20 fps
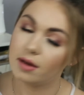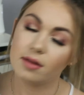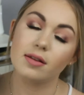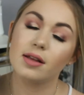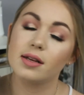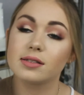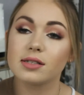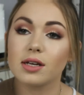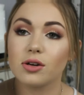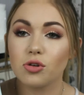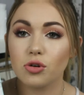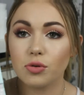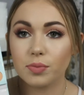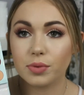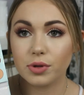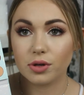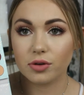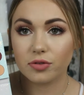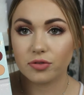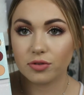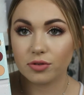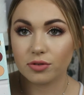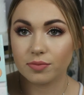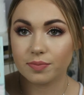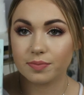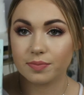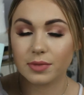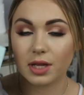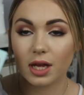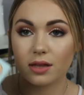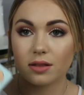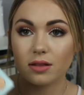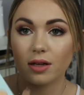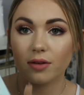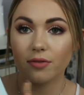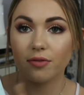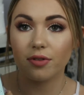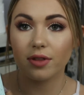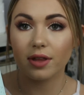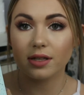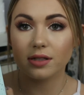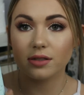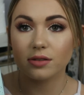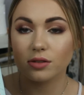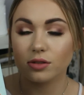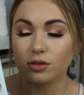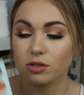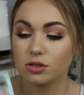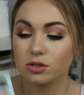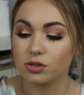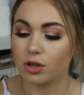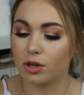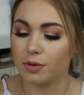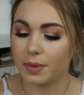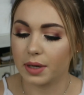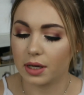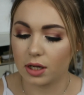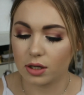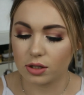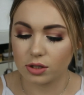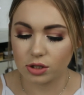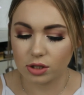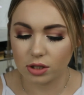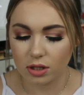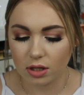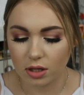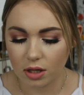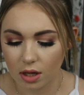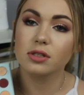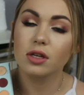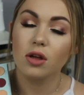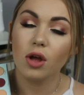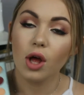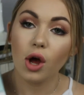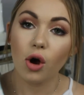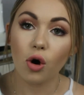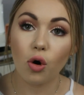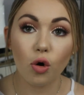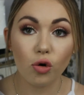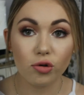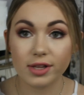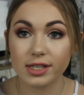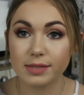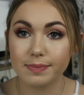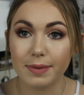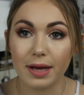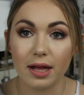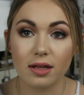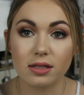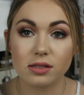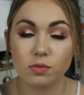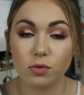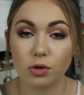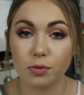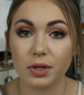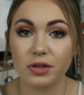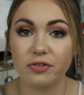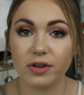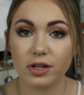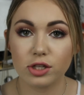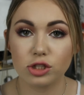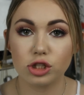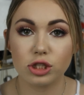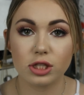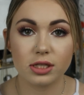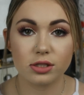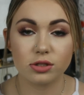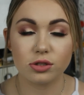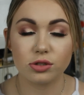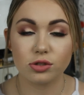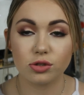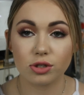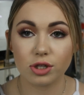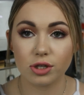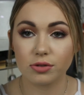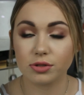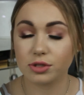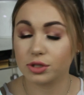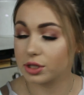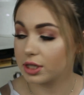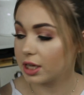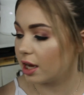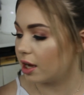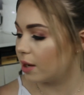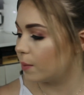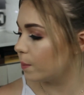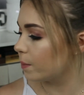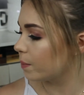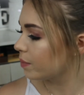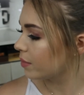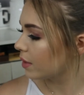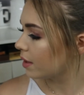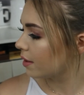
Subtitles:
These are all beautiful. I love these so much. All these palettes will be featured in tutorials to come.